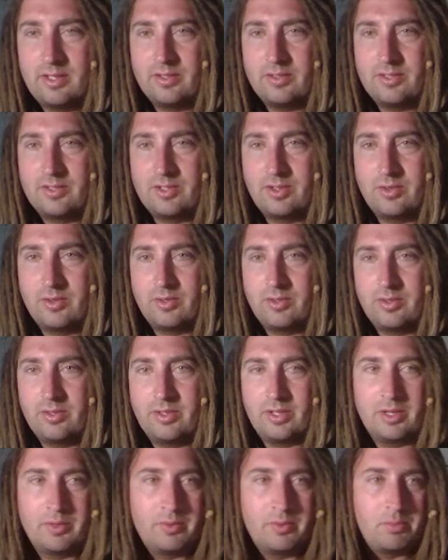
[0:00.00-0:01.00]
So
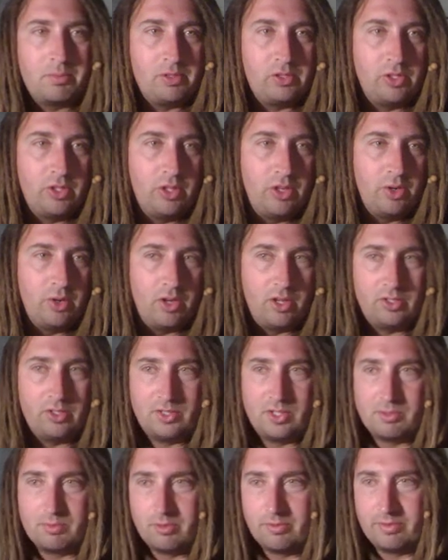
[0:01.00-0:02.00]
they were below all
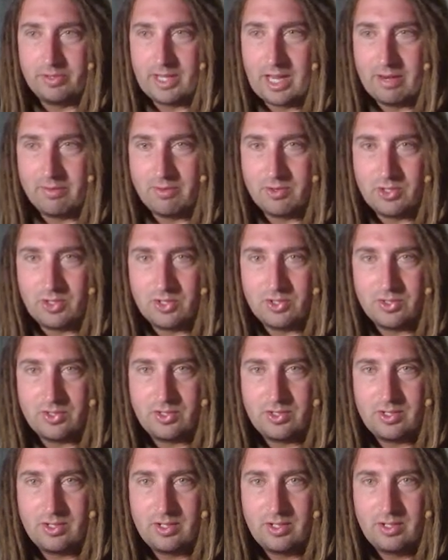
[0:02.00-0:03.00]
these moving
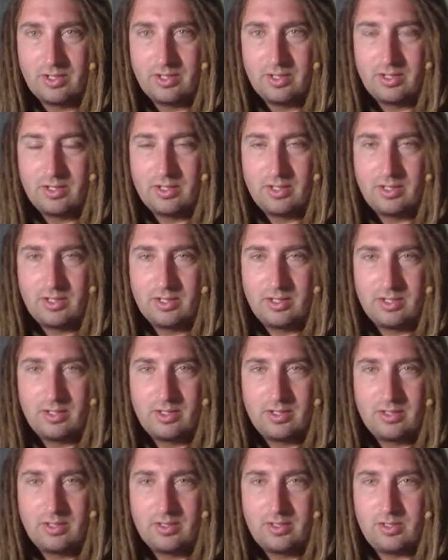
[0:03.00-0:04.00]
averages.
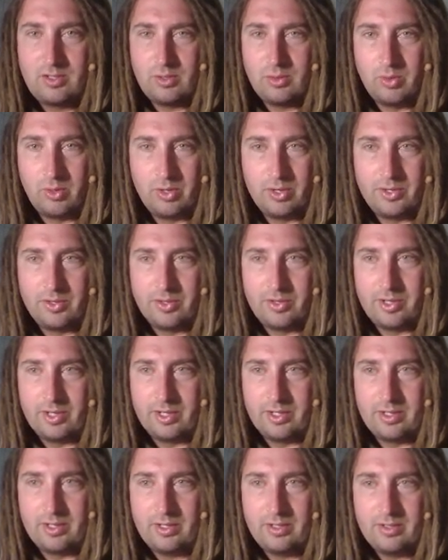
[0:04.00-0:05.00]

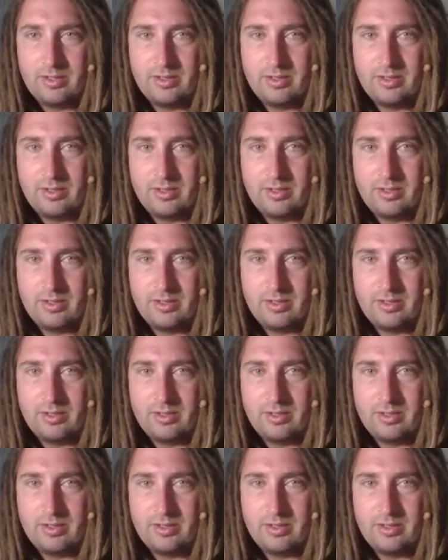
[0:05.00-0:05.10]
200.